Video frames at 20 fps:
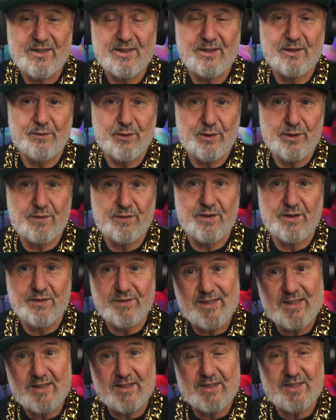So the first
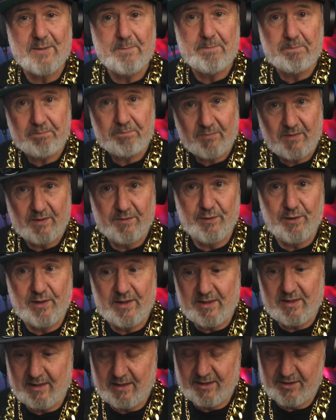50 is
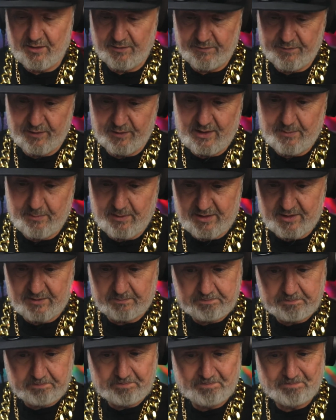fully, it's not fully, but it's
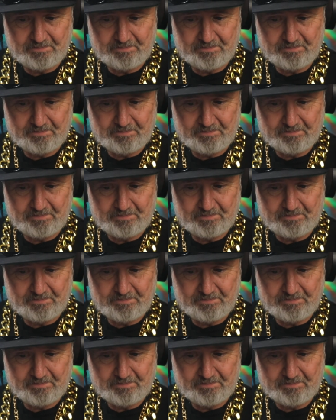